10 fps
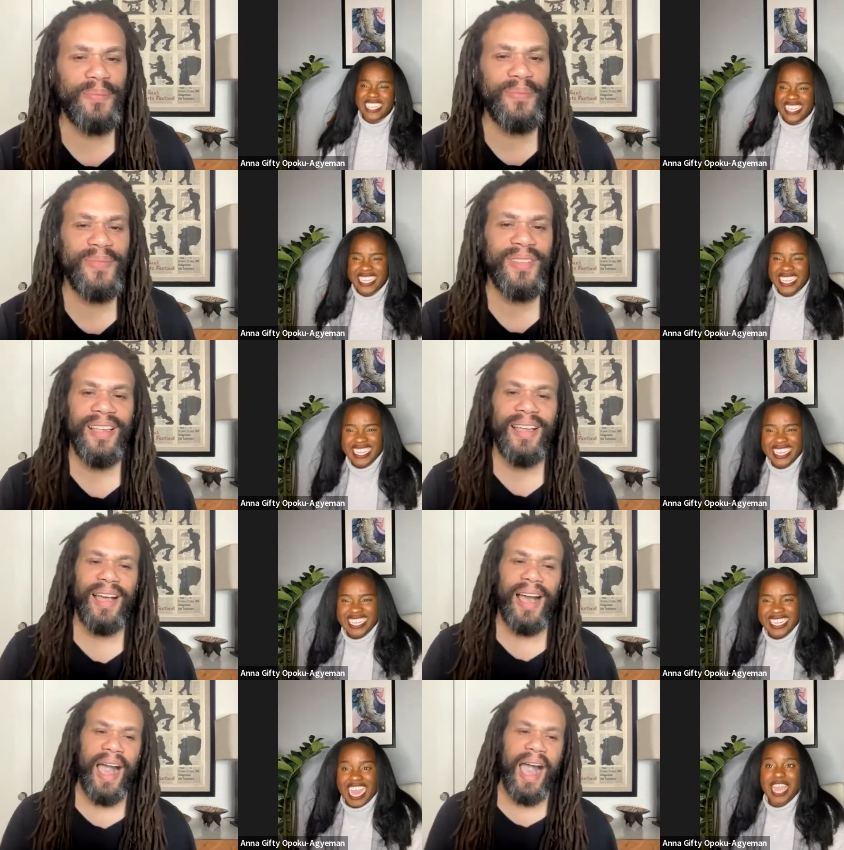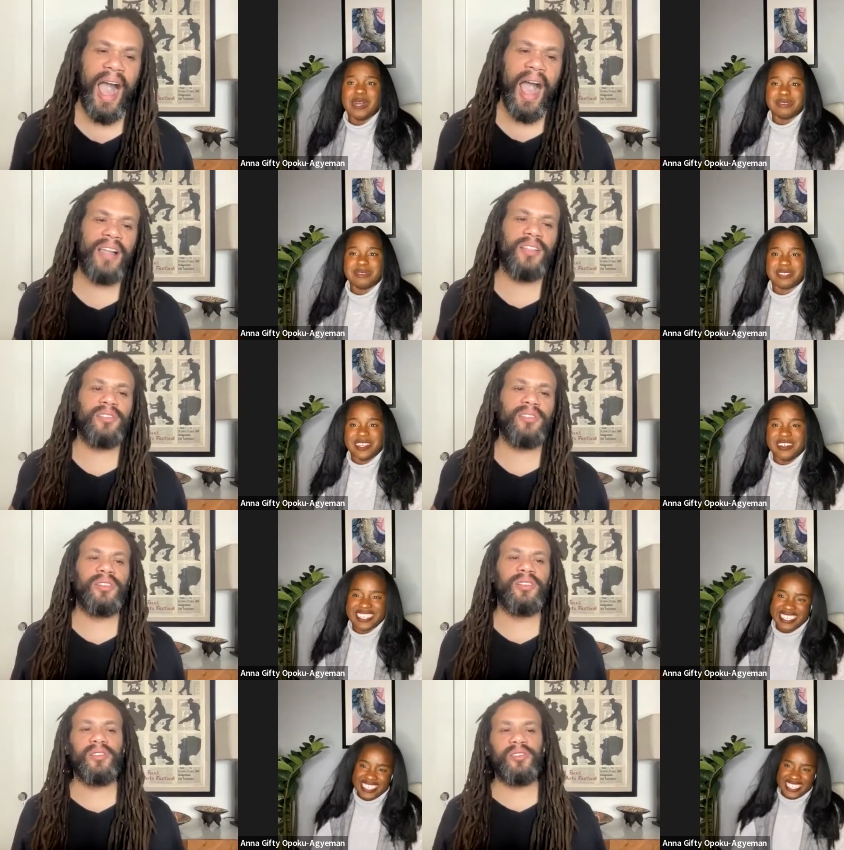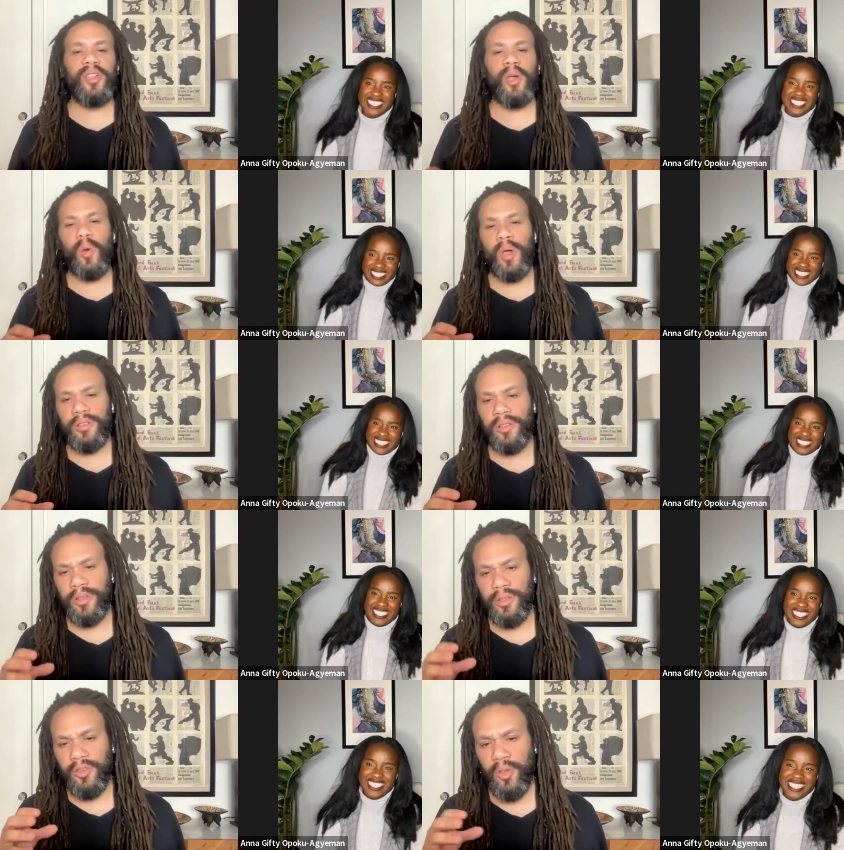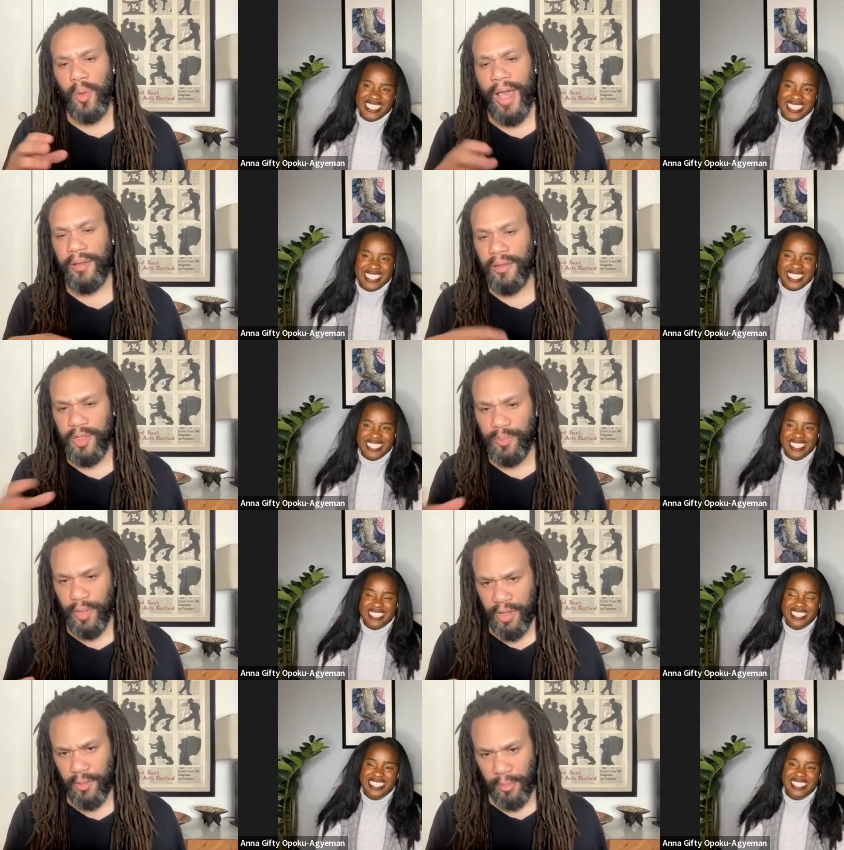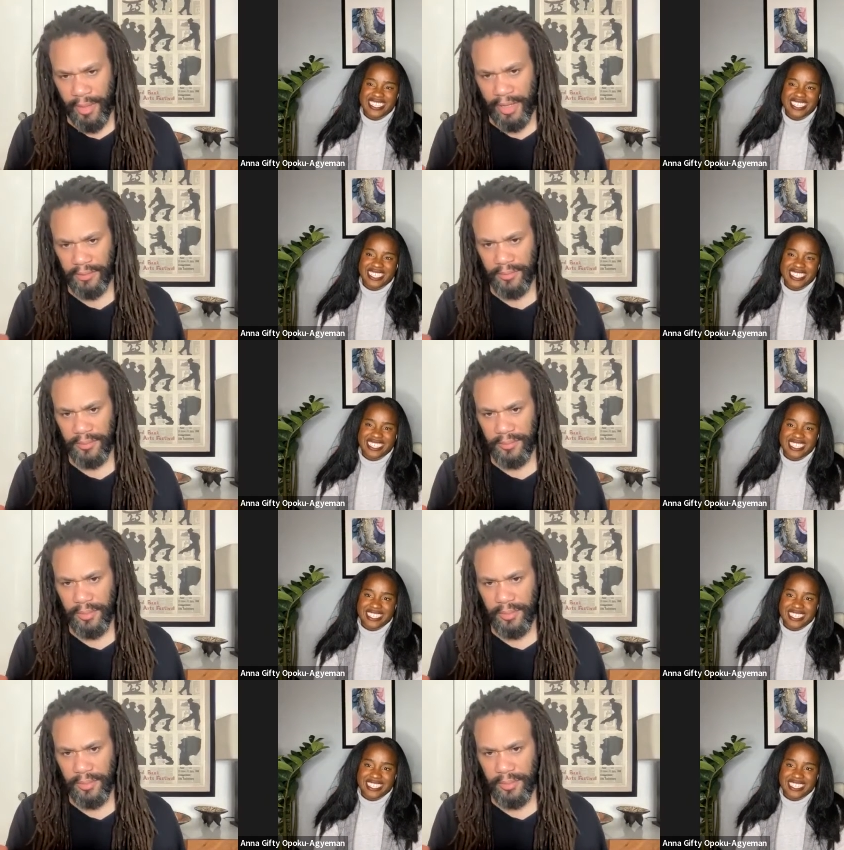Speaker 1: um, I hope so. So, so how did this book come about?